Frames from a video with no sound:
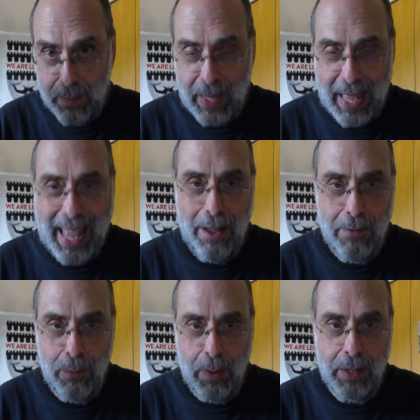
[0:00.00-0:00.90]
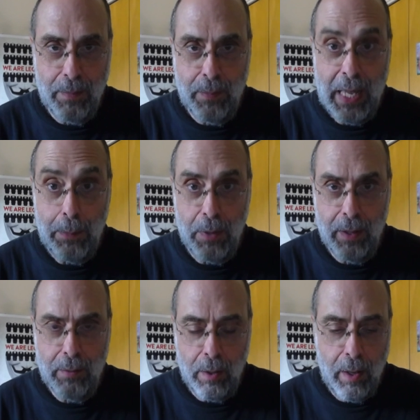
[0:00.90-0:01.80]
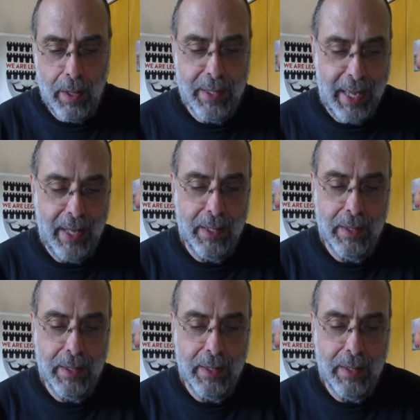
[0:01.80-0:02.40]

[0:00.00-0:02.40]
have what people would call talent.